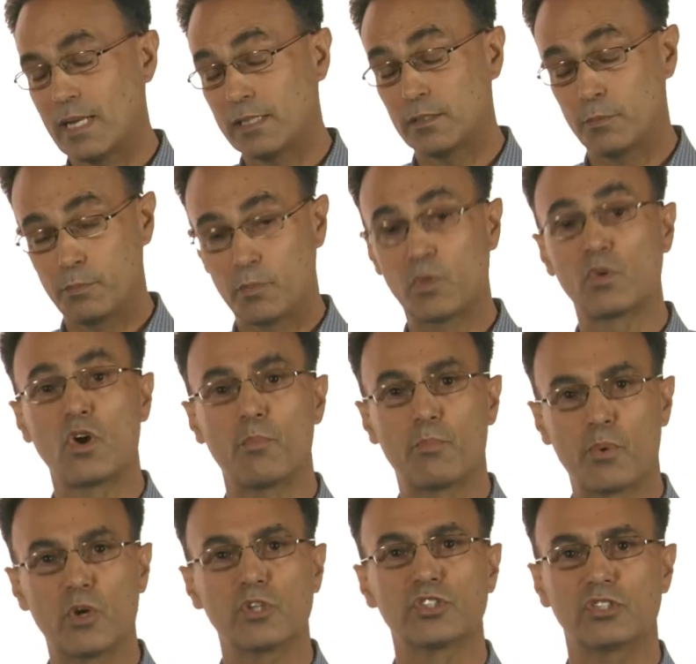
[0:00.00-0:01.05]
like to grow
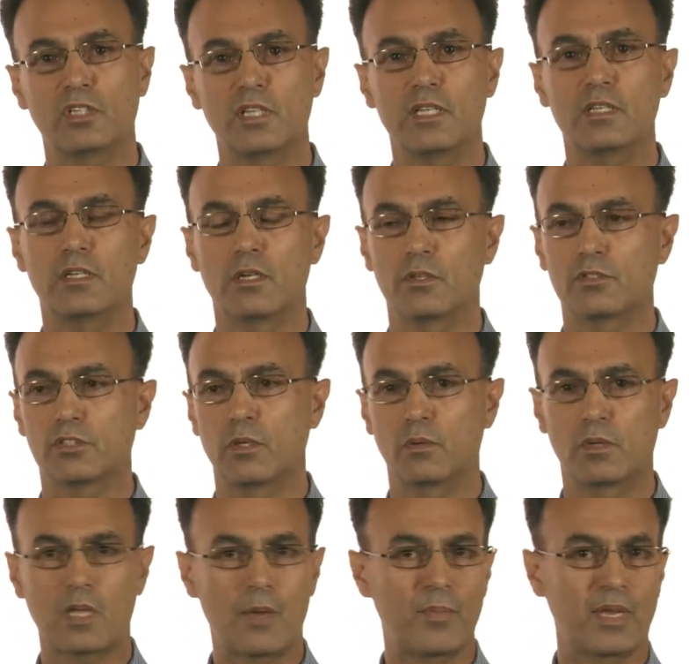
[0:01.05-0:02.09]
personally, you know, so
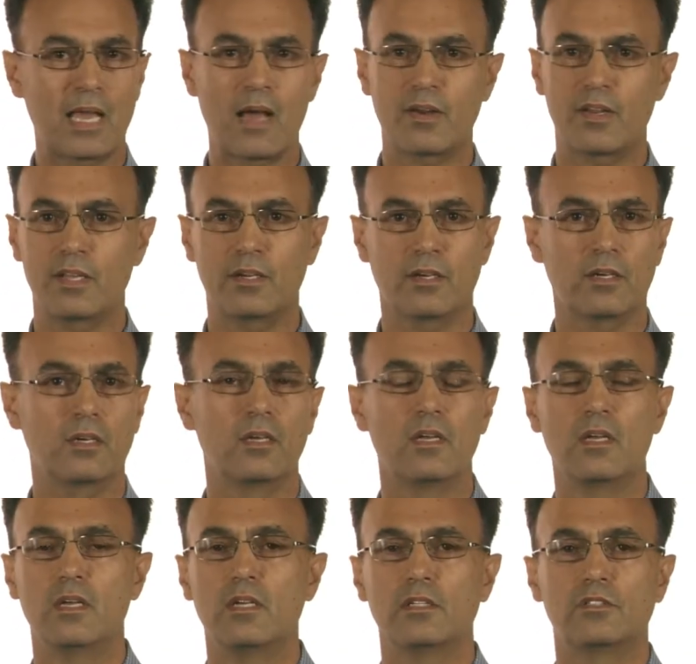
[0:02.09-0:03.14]
coming out here
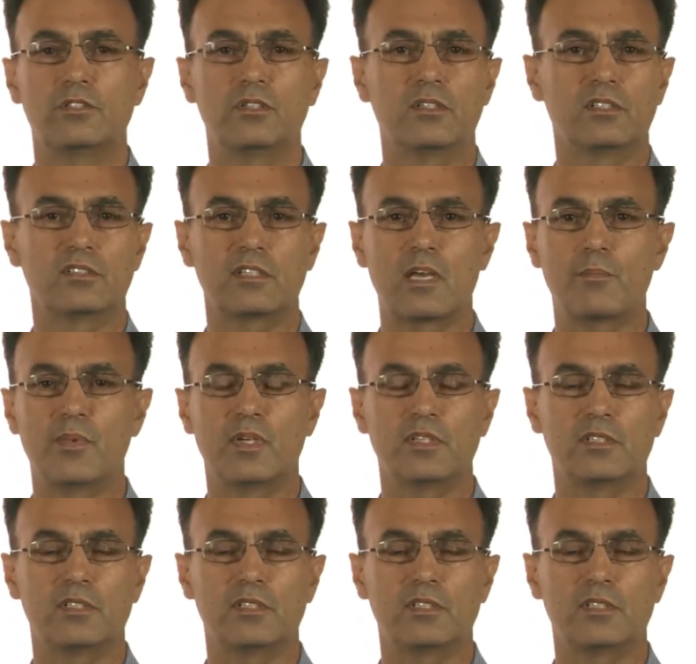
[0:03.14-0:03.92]
to the summit